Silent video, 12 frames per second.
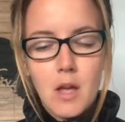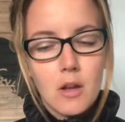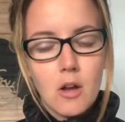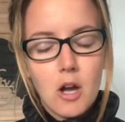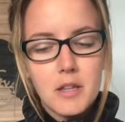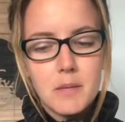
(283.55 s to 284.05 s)

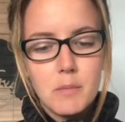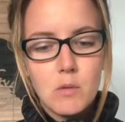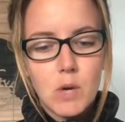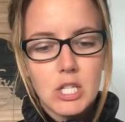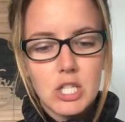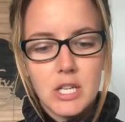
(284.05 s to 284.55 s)
Goth had been
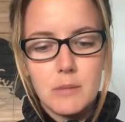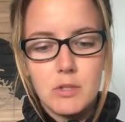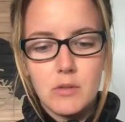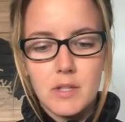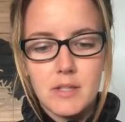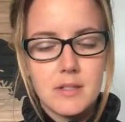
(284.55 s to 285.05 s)
watching him do
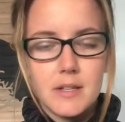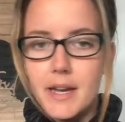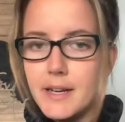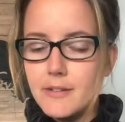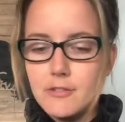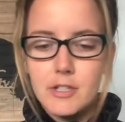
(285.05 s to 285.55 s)
this night
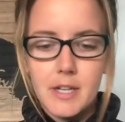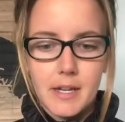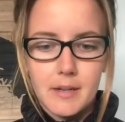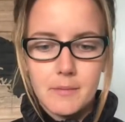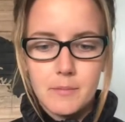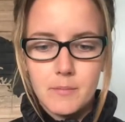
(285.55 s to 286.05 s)
after night.
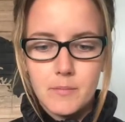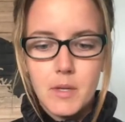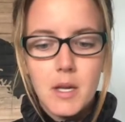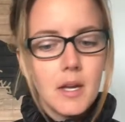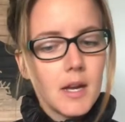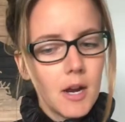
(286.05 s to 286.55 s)

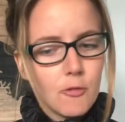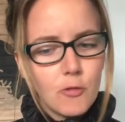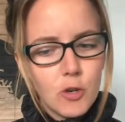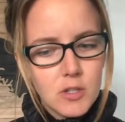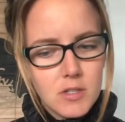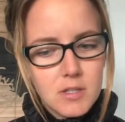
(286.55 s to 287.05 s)
At
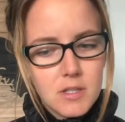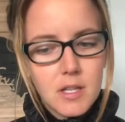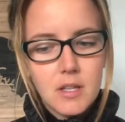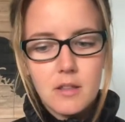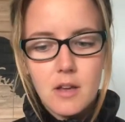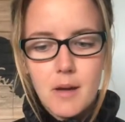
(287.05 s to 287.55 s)
first,
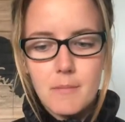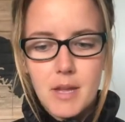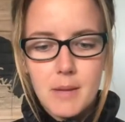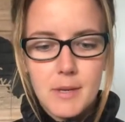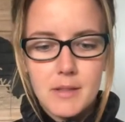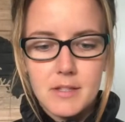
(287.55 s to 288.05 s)
he'd thought
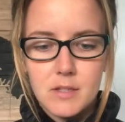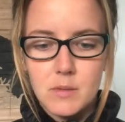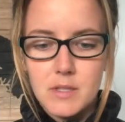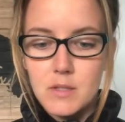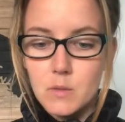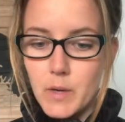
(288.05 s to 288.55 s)
maybe this was
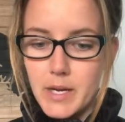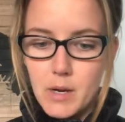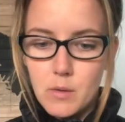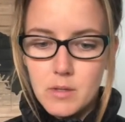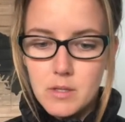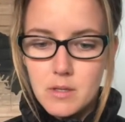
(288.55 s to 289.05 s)
his way out.